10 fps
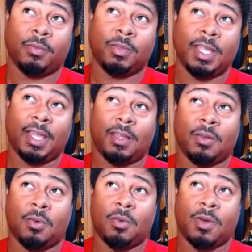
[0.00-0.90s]
deck
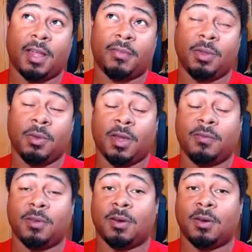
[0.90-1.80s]
or out of the
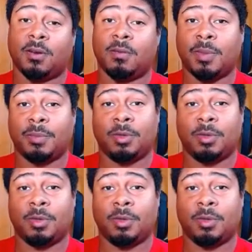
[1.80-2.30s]
graveyard by blowing